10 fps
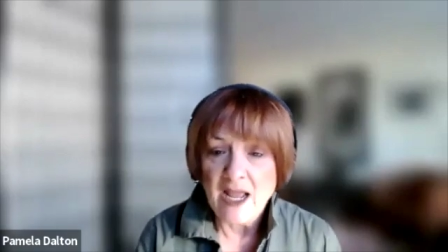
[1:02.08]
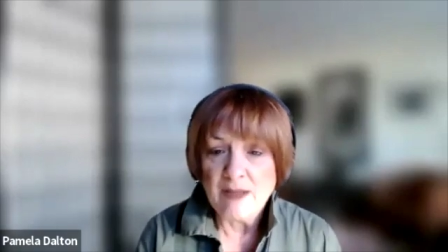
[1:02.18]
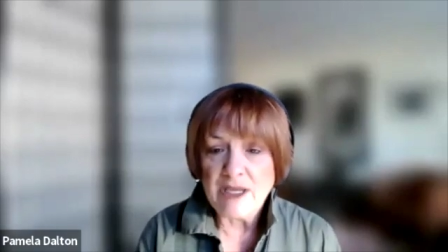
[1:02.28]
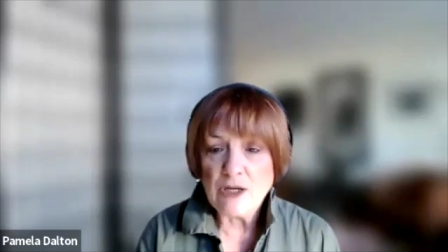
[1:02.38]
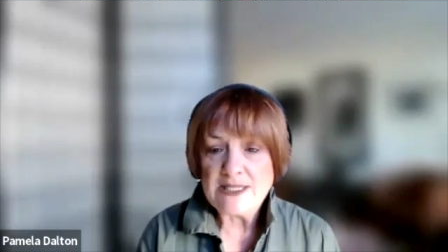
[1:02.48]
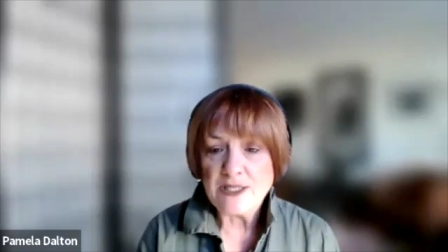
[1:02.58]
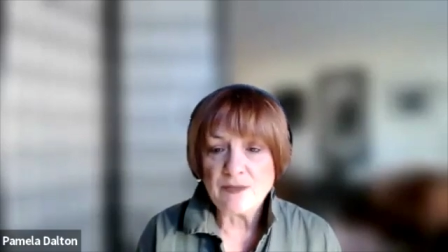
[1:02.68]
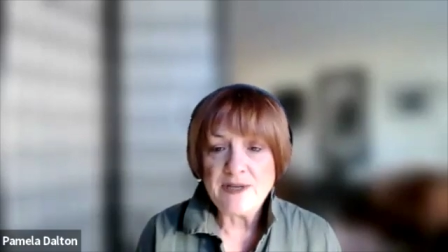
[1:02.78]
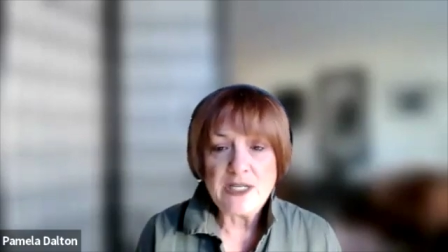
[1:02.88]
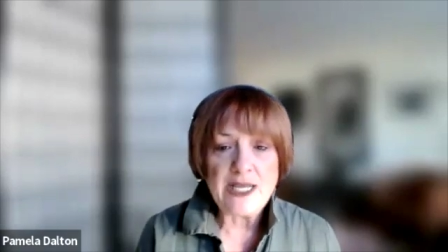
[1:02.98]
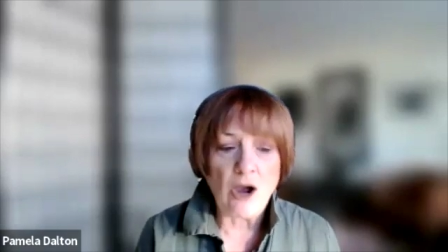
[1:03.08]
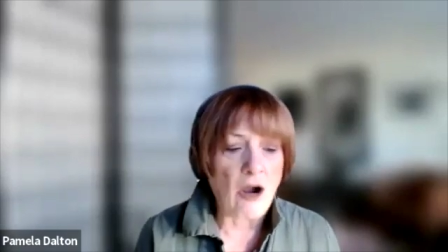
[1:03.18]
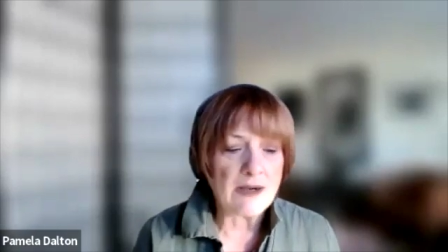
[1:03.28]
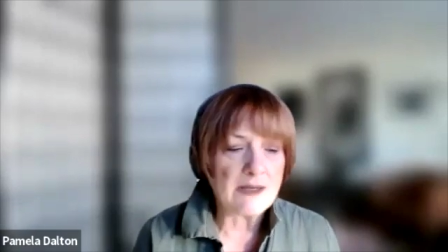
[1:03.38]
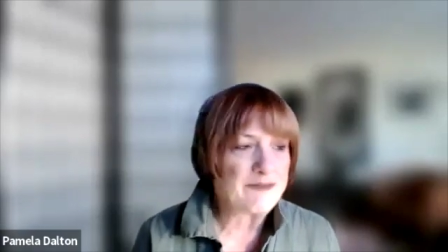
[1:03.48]
because there really
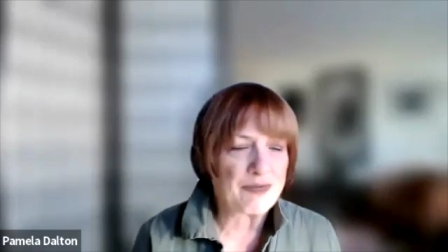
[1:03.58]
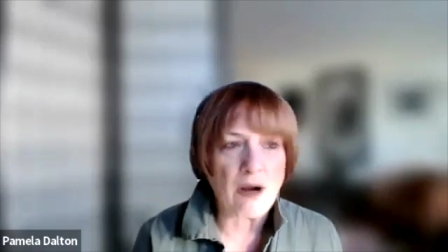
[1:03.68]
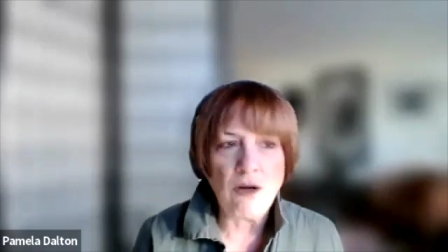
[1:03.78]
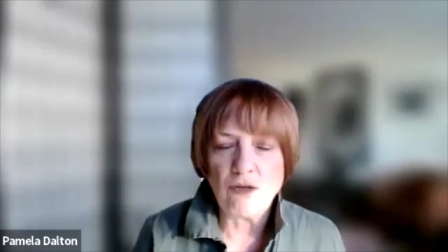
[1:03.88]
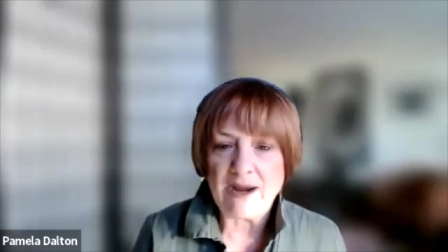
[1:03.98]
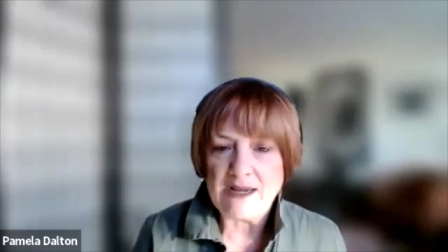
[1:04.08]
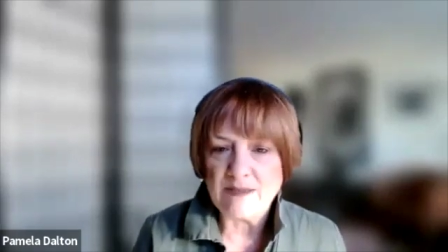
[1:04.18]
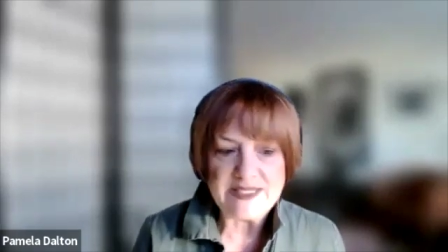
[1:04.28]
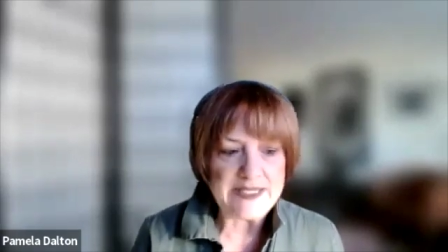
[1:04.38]
aren't programs